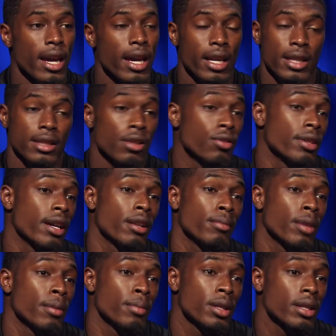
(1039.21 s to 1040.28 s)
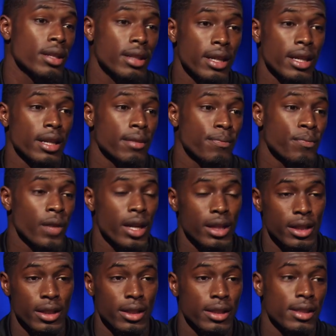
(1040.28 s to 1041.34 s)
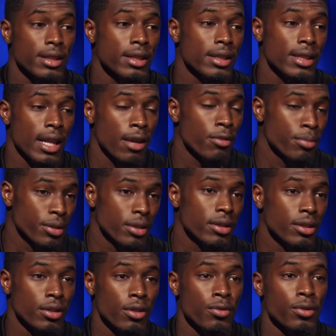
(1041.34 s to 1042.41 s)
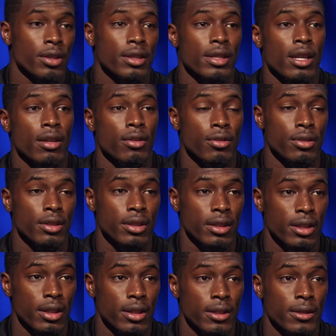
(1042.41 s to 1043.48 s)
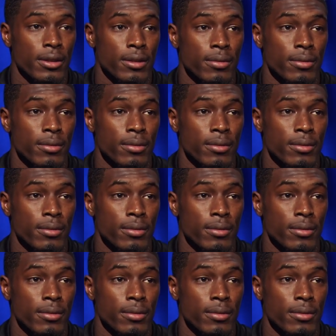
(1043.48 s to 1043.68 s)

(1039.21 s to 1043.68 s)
And there's no doubt in my mind that at the end of this season, I will be, you know, one of the top corners in the country.